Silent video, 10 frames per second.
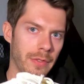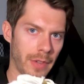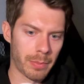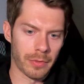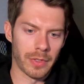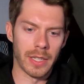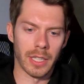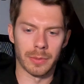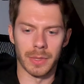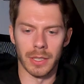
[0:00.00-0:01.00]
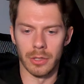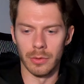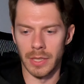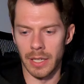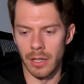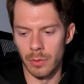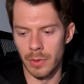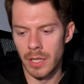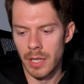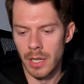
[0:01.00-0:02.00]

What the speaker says: Vaporfly Next% 2s I own.